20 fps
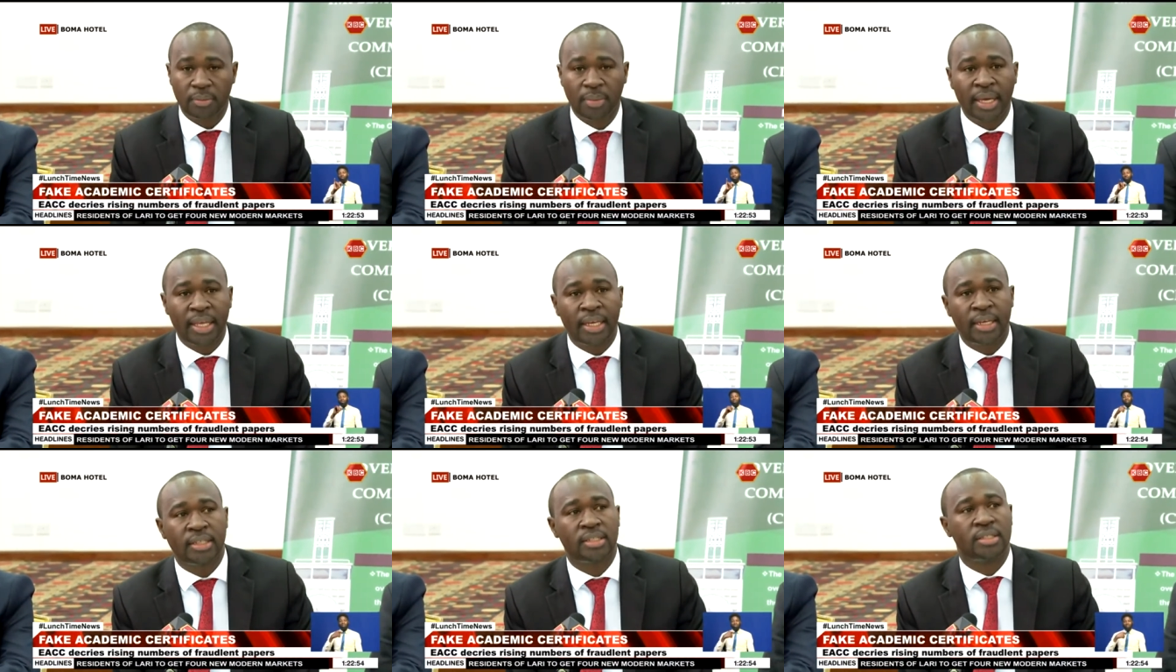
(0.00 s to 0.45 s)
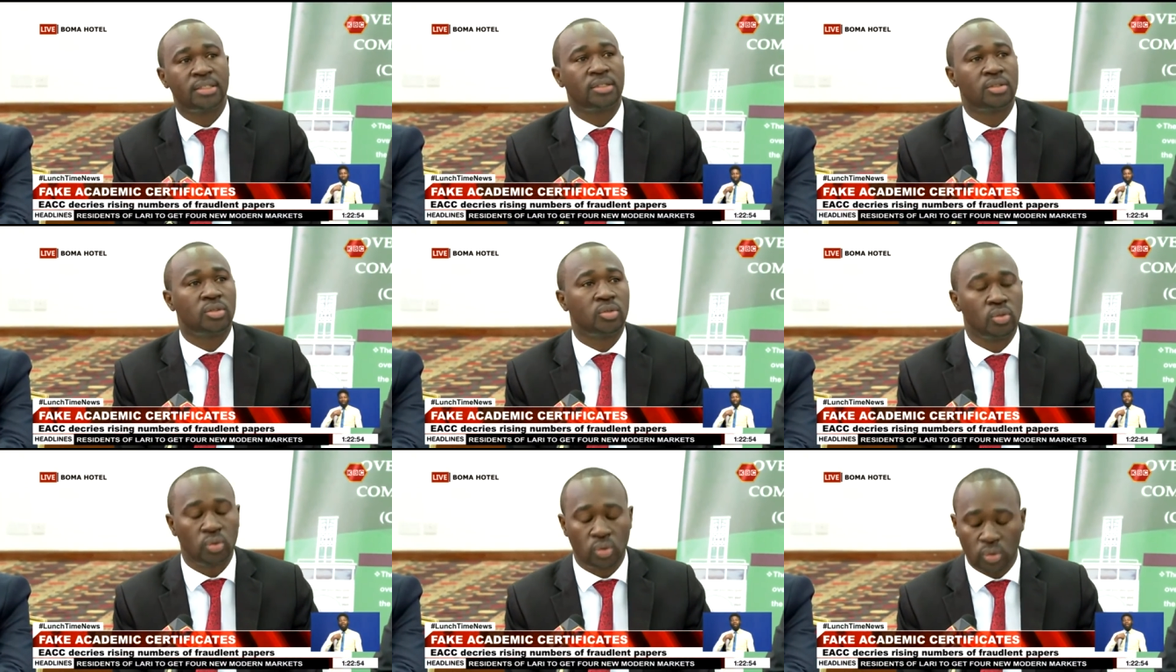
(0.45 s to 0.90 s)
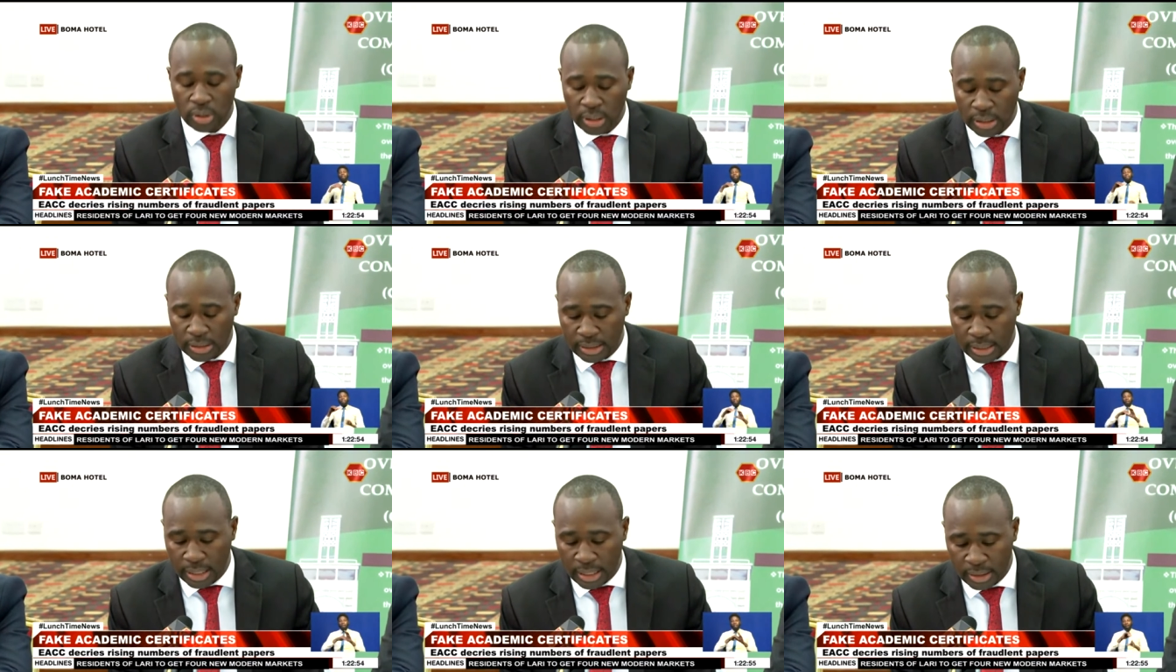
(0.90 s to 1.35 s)
Mine is to
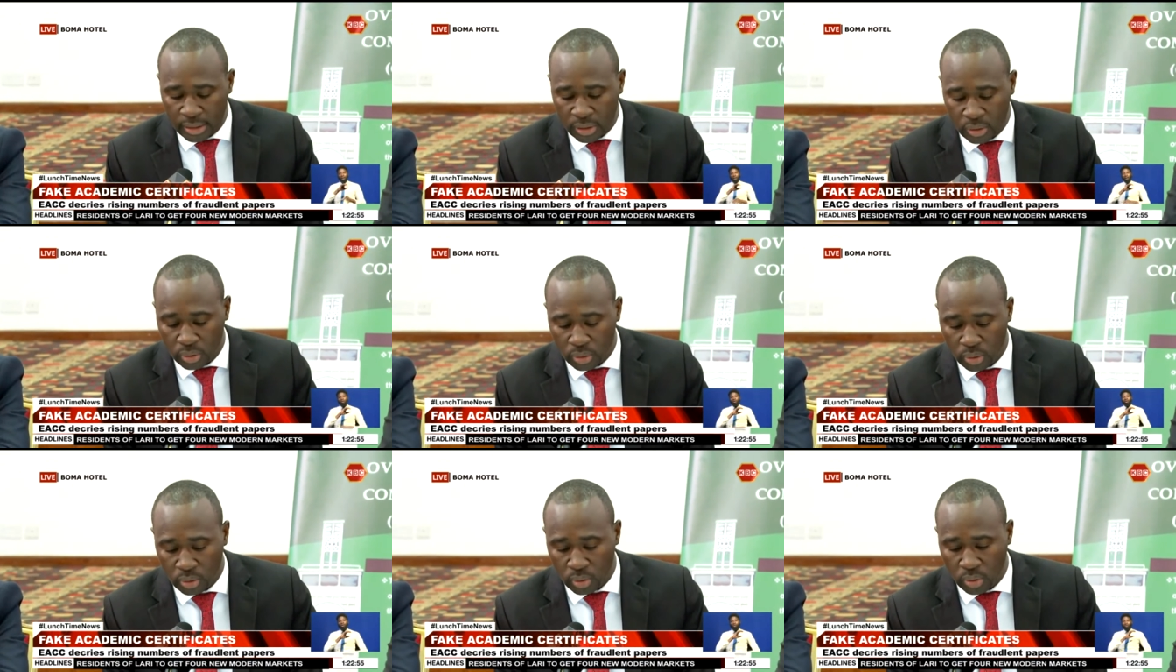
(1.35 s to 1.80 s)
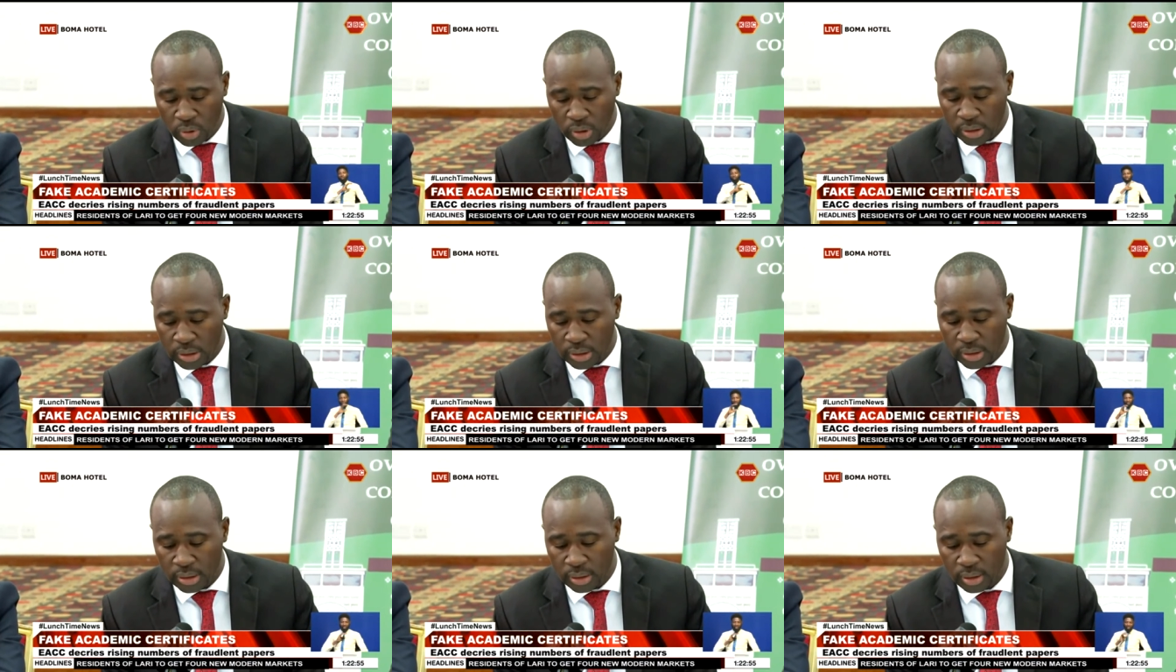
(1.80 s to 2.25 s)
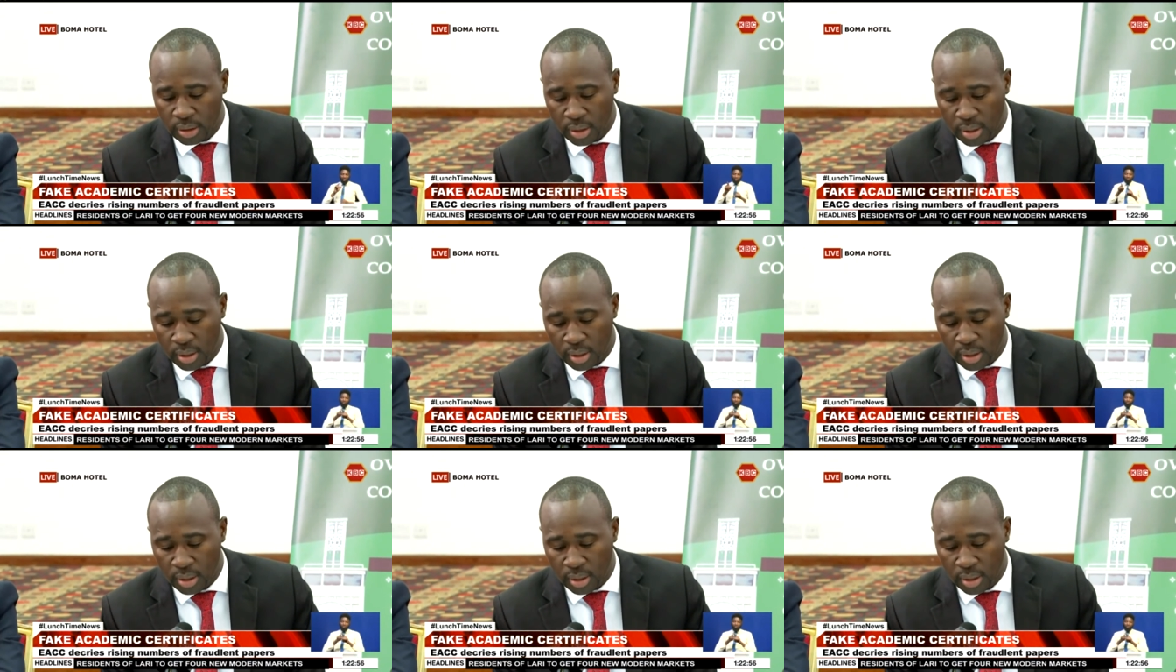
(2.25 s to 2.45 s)
just add to what